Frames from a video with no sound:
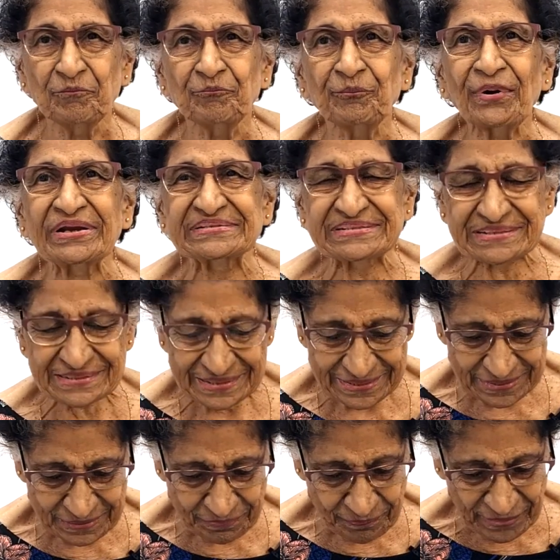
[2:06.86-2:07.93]

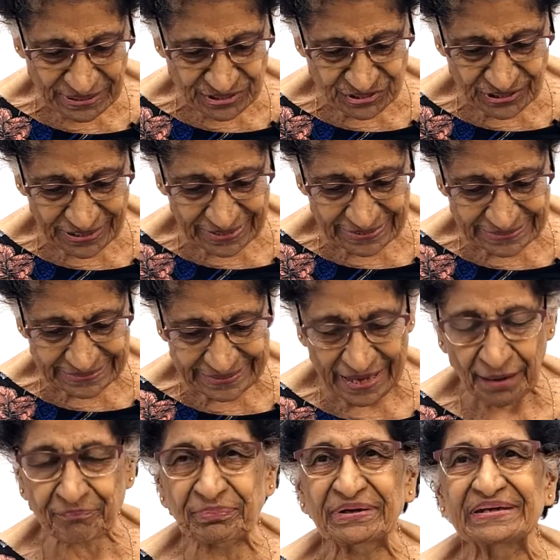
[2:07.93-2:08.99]
President Michelle
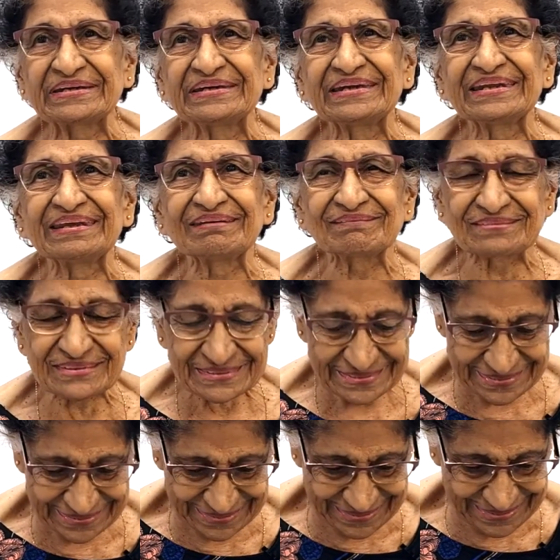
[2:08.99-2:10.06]

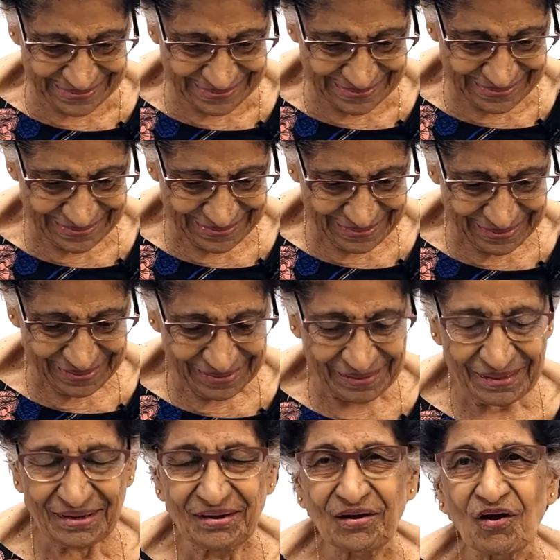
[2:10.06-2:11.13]
Tappin-Davis,
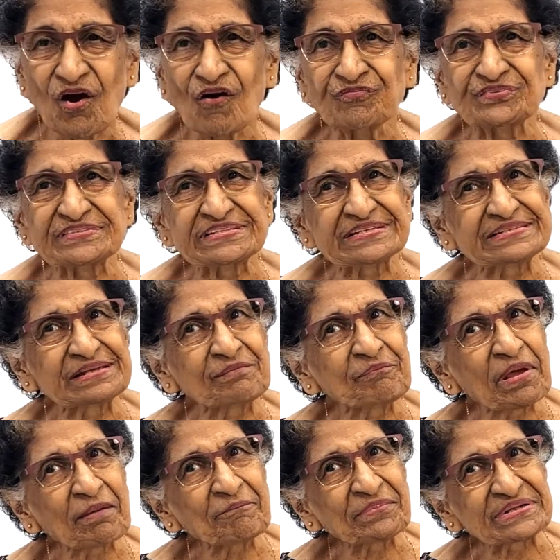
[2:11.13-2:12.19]
officers and
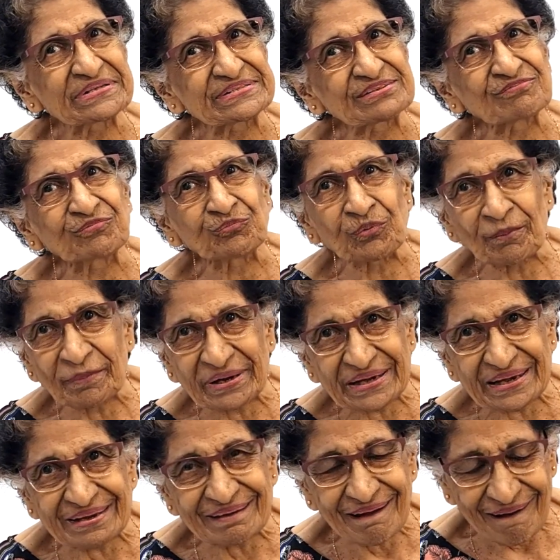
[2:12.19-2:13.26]
members of Women
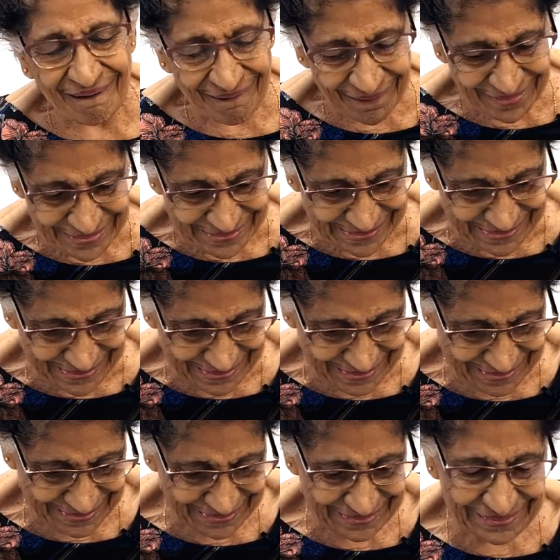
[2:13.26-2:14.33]
in Art,
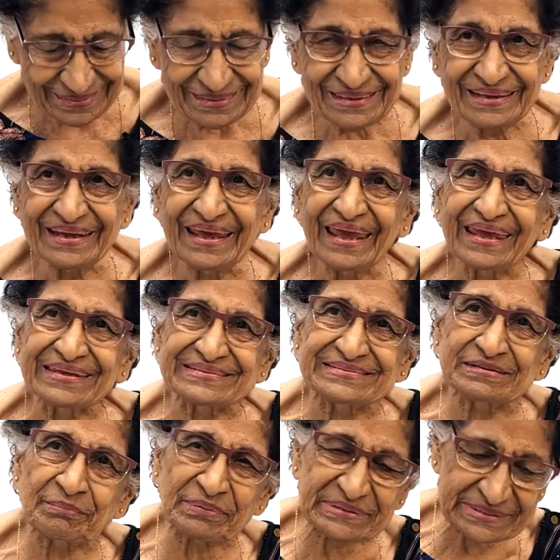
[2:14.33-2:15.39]

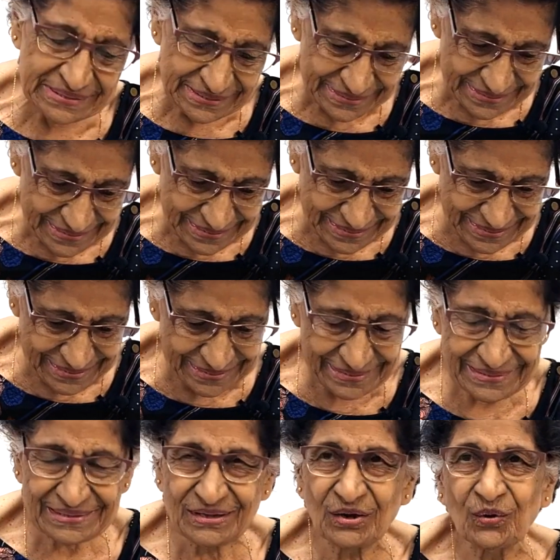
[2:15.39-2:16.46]
exhibitors,
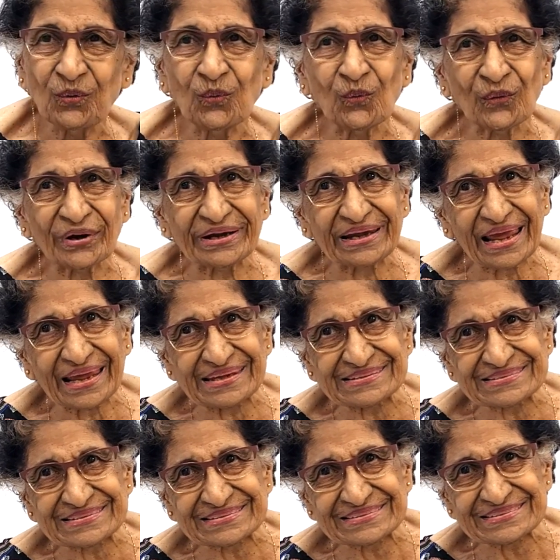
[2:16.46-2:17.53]

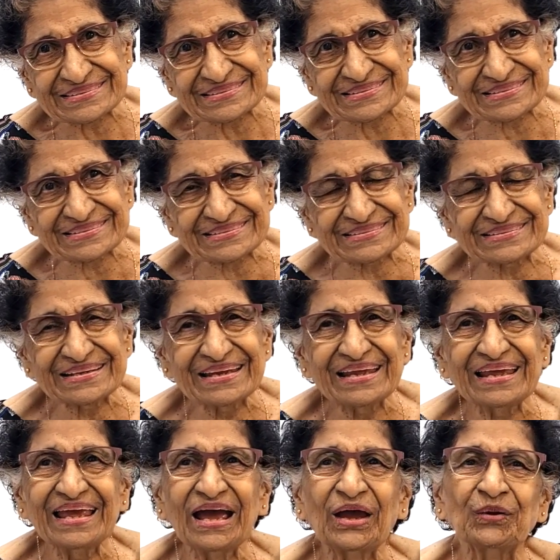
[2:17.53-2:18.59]
organizers,
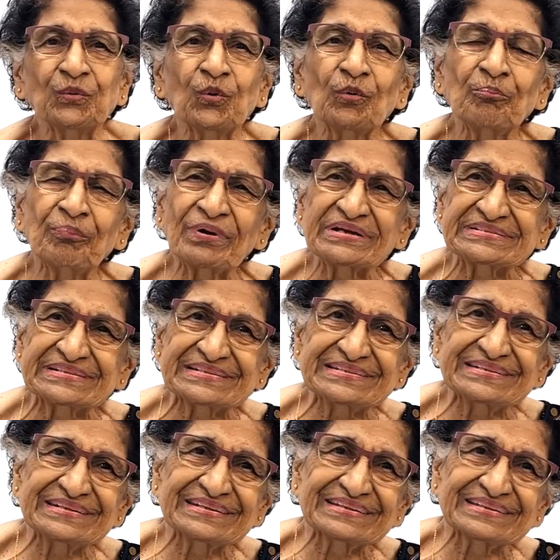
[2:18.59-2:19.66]
and all present
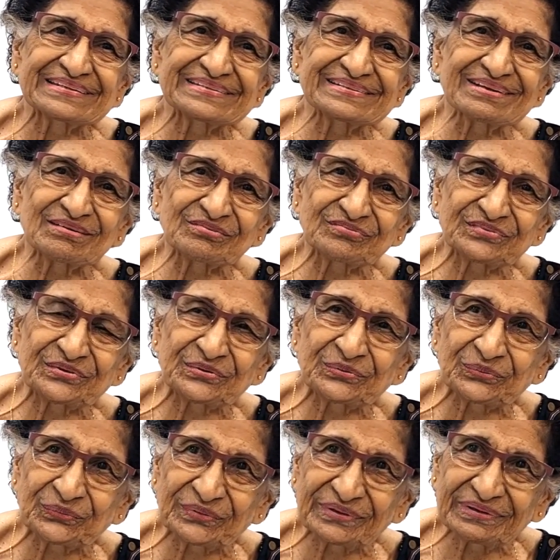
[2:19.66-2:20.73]
here this
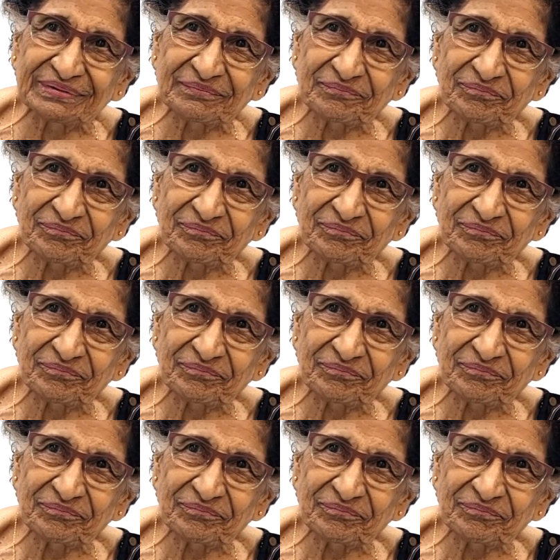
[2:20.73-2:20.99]
afternoon.